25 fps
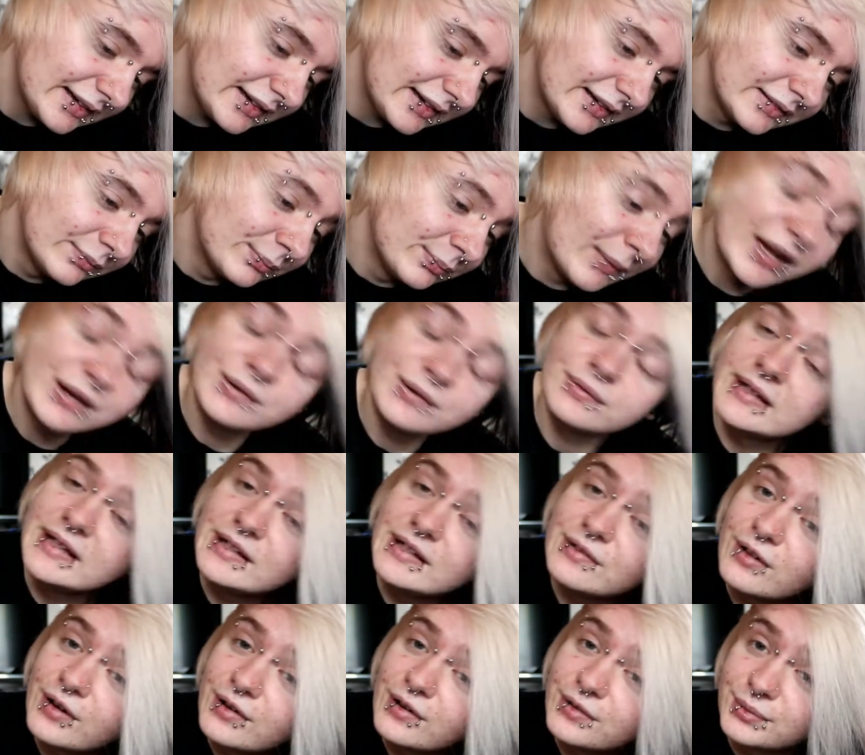my
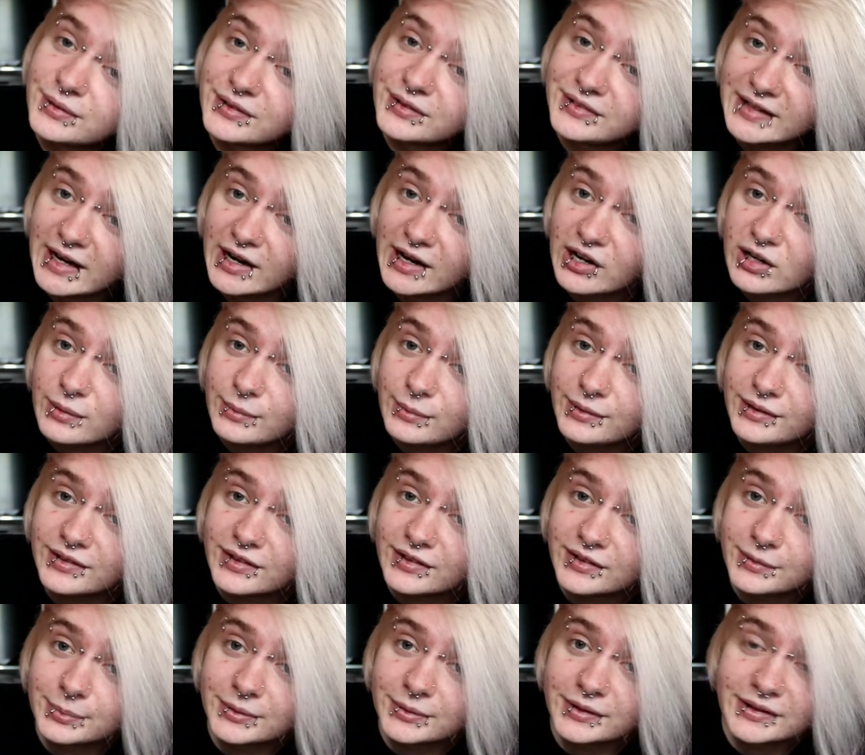regrowth was terrible at
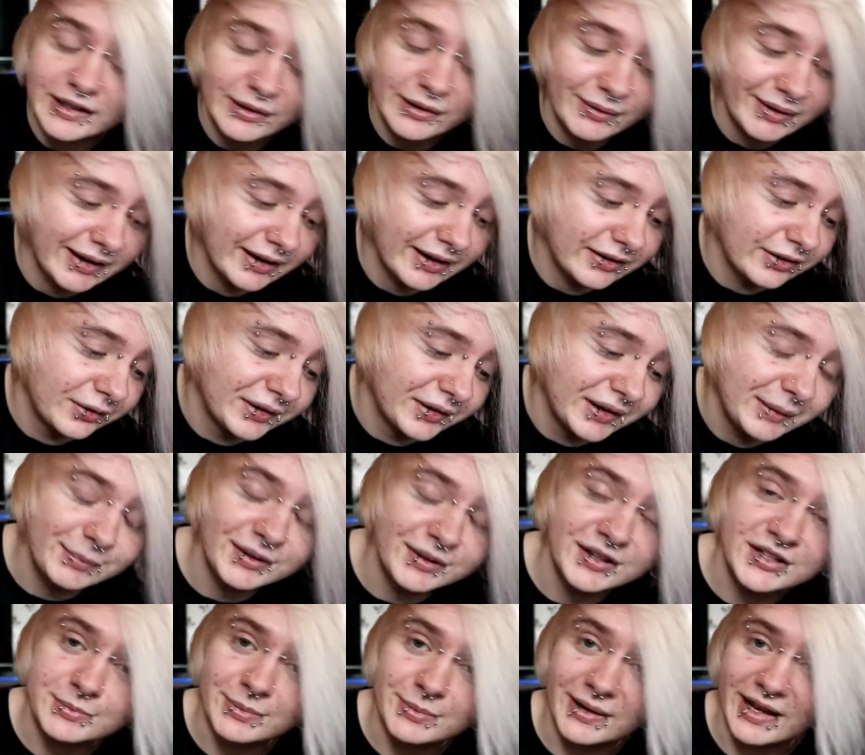this point now. I had only
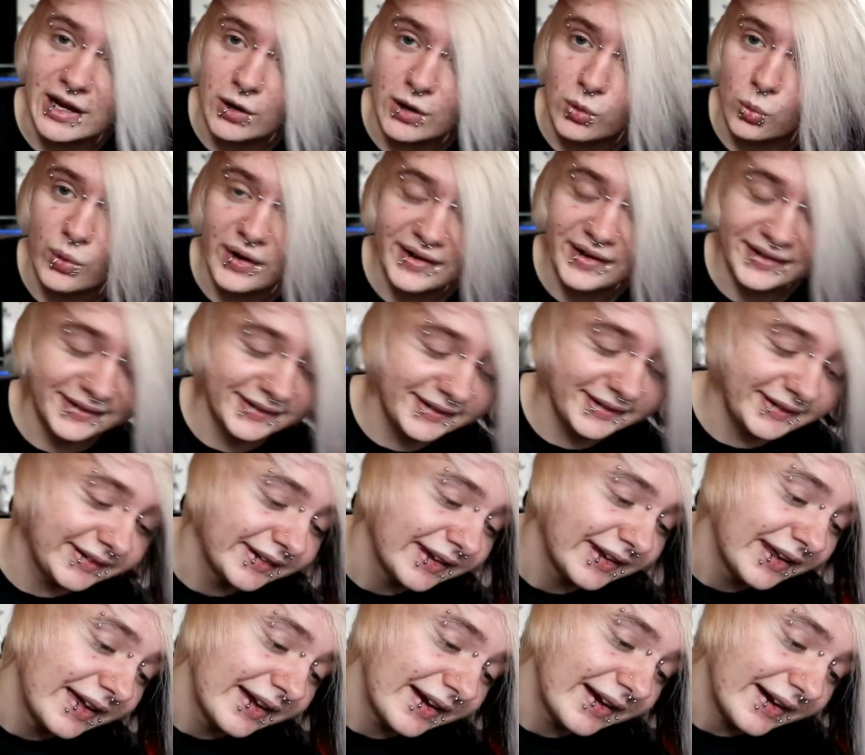bleached my hair once,
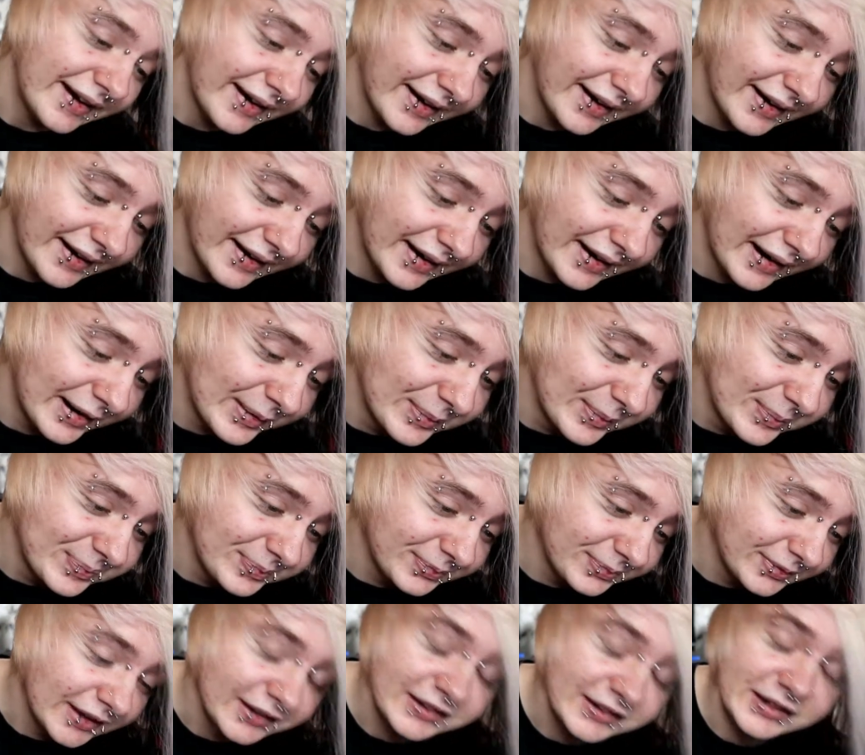
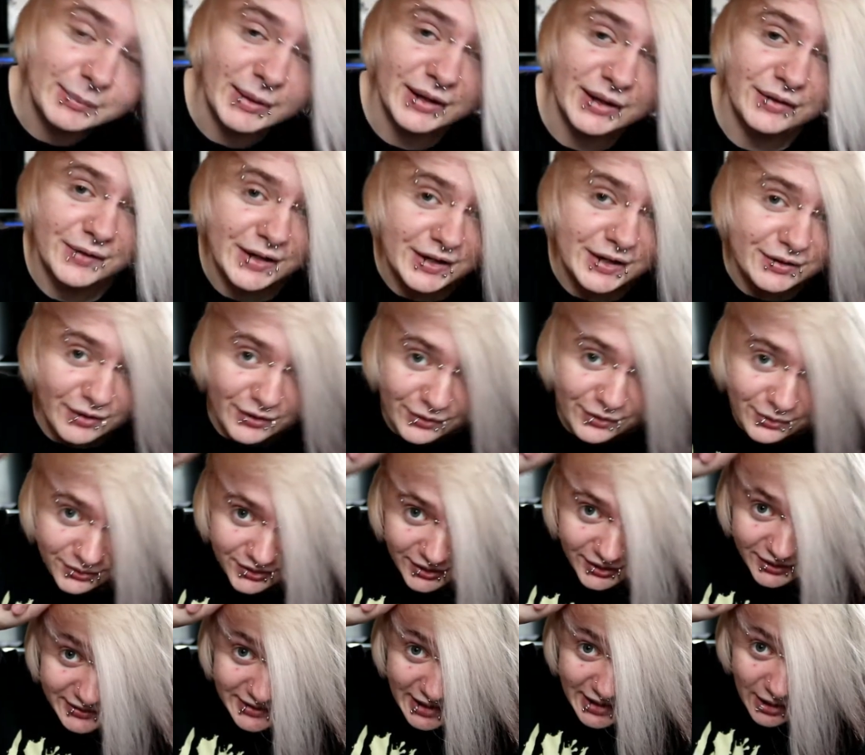so my regrowth was
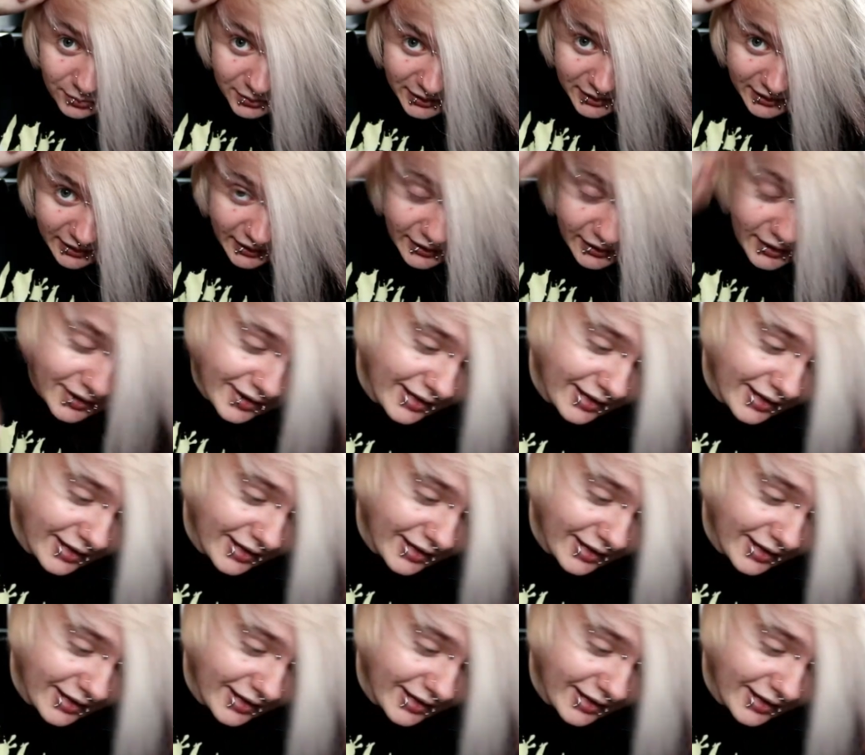like down here.